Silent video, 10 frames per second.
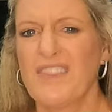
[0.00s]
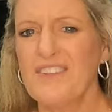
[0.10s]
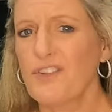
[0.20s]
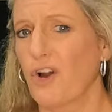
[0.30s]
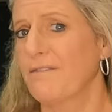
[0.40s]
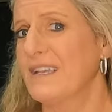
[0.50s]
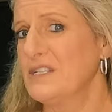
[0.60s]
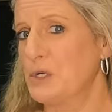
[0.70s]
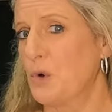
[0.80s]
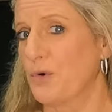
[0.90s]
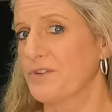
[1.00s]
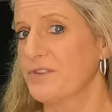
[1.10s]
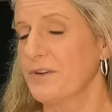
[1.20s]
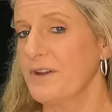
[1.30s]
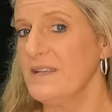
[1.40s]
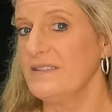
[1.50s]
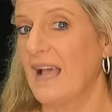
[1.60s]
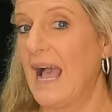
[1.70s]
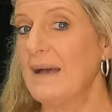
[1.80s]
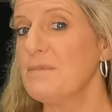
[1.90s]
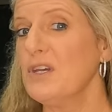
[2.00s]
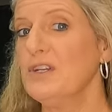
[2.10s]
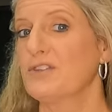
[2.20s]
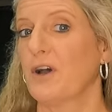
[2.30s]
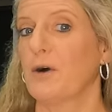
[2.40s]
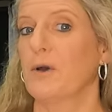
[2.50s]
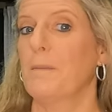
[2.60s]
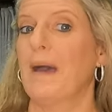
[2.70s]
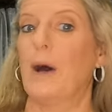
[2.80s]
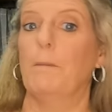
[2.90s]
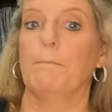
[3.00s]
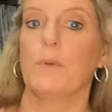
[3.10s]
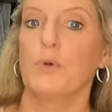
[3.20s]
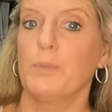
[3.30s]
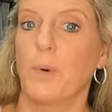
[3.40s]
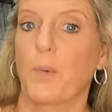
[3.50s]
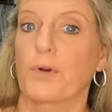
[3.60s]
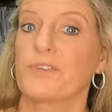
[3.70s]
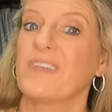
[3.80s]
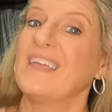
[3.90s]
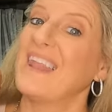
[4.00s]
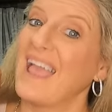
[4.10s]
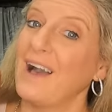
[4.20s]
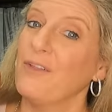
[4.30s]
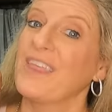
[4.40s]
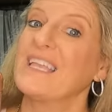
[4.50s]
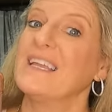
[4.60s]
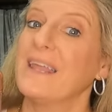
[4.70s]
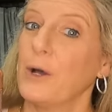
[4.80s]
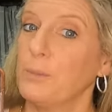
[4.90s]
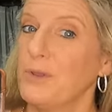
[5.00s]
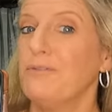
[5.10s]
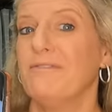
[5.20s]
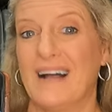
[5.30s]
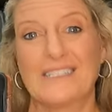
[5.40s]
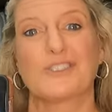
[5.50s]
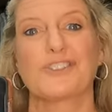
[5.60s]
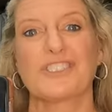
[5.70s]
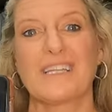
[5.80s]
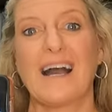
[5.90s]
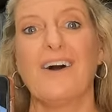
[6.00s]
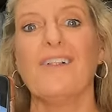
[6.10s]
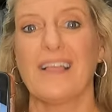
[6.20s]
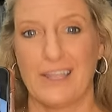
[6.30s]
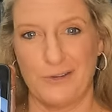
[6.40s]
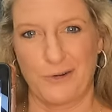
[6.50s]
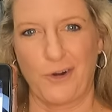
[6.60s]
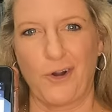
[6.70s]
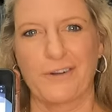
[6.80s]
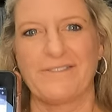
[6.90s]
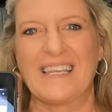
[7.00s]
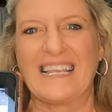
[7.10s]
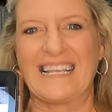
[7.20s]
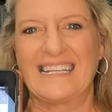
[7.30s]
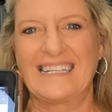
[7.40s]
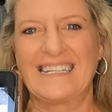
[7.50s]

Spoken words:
On this RV decor series, I'm going to talk about mood boards and how they can help you find your style in your RV.